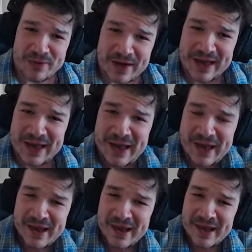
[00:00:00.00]
league.
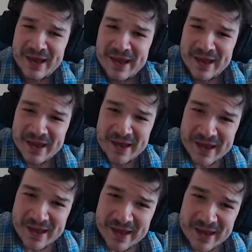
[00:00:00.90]

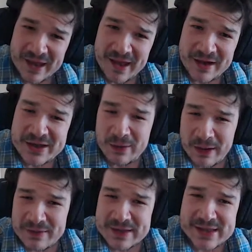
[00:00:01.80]
I do
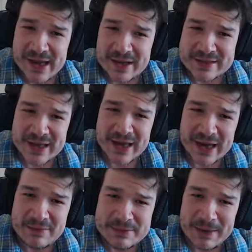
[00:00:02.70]
like this tactic. It
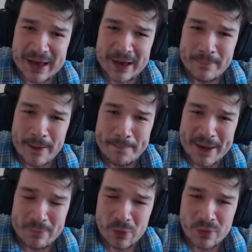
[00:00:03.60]
gives me a
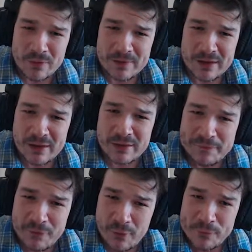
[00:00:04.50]
bit more. The
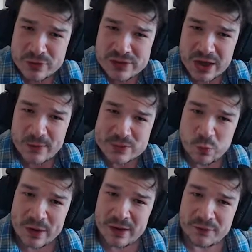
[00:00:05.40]
4-4-2 is
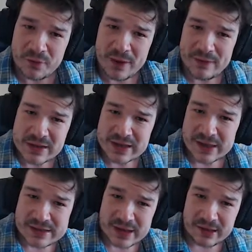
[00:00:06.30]
wonderful in the
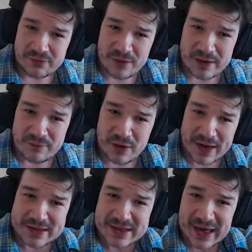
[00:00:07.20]
sense that it's very
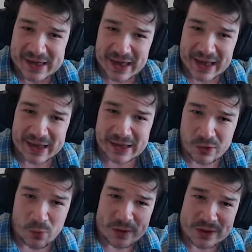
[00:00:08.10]
attacking and you
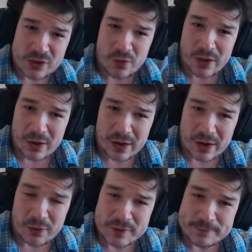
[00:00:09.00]
always score a lot of
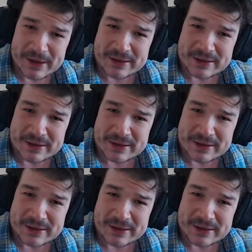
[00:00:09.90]
goals, but it